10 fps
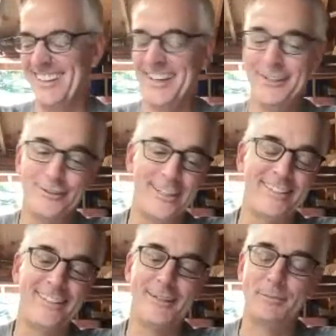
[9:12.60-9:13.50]
so
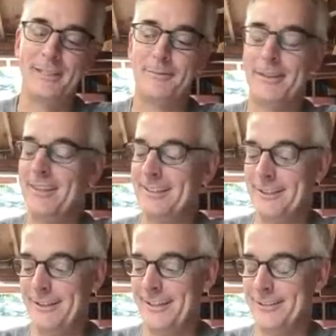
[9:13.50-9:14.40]
that's now become a thing in
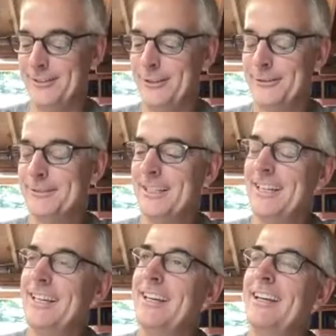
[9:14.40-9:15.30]
our house too.
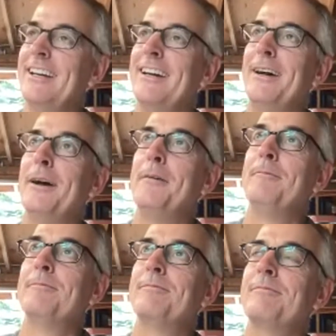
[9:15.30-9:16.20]

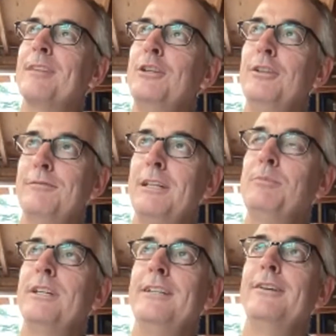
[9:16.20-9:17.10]
You look very
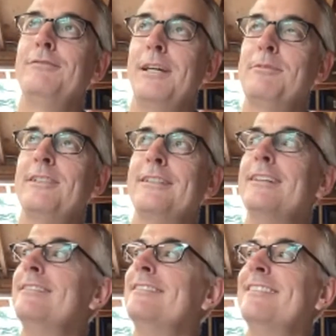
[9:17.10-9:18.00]
pretty. You have chapstick
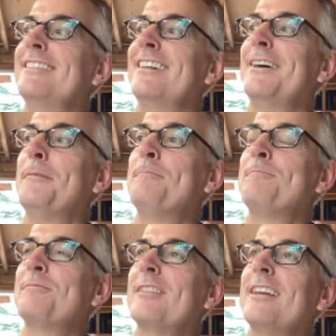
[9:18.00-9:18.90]
on.
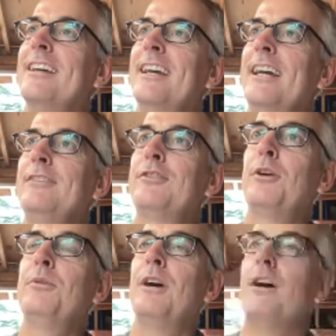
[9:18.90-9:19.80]
And
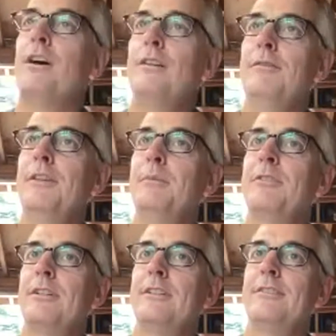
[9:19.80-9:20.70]
so all of them
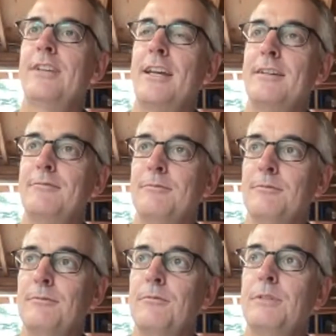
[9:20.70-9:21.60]
started to say,
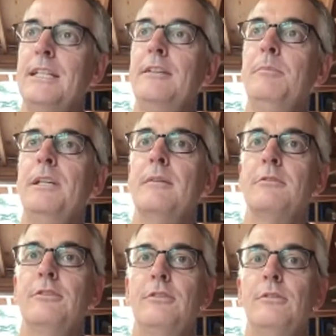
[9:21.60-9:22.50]
we need to be able
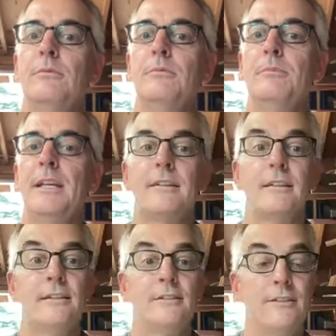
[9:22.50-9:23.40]
to basically
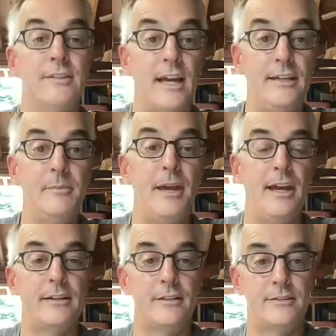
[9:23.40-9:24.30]
either design a
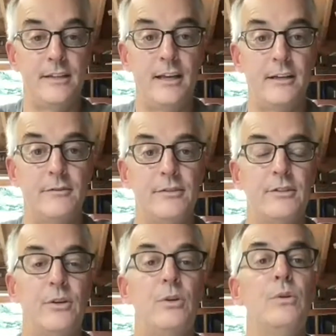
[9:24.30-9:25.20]
bag ourselves
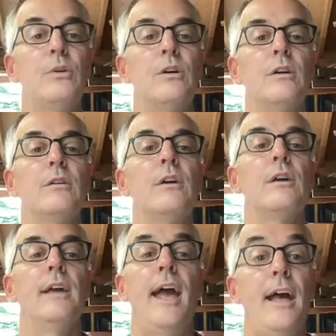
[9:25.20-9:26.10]
or
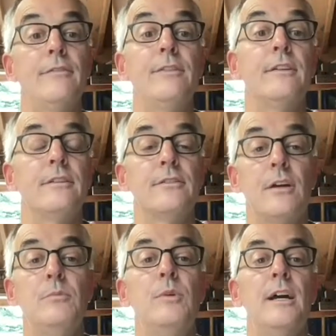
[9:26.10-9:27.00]
have
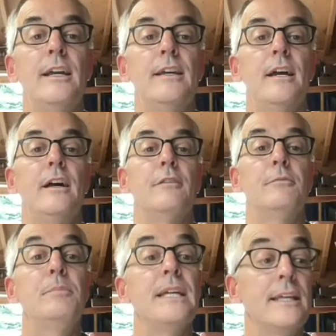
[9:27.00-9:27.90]
some way of
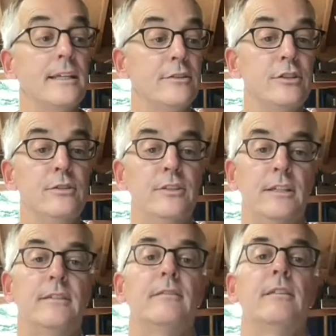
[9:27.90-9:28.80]
picking and
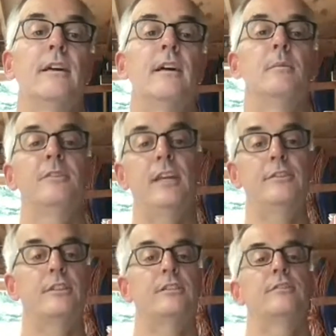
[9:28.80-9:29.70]
choosing
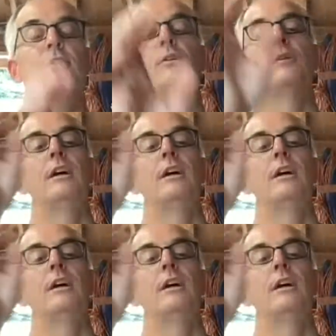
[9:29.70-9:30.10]
sections. So